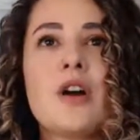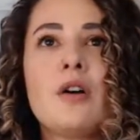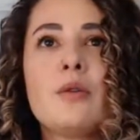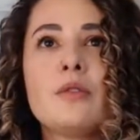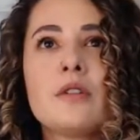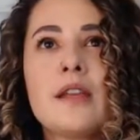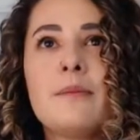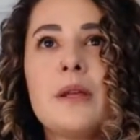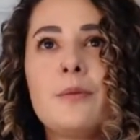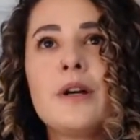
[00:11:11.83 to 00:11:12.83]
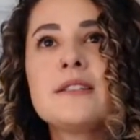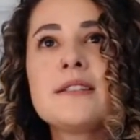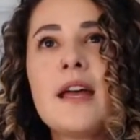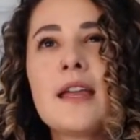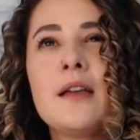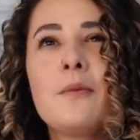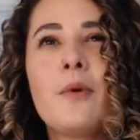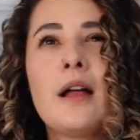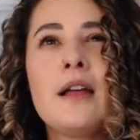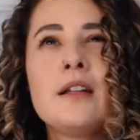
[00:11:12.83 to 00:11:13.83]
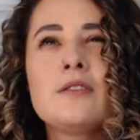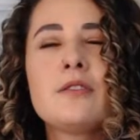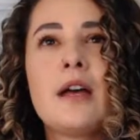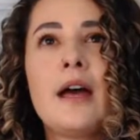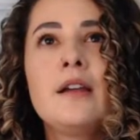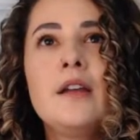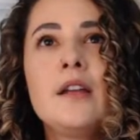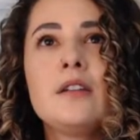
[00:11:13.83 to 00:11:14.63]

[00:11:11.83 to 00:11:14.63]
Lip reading: So give me 1 second while I do that.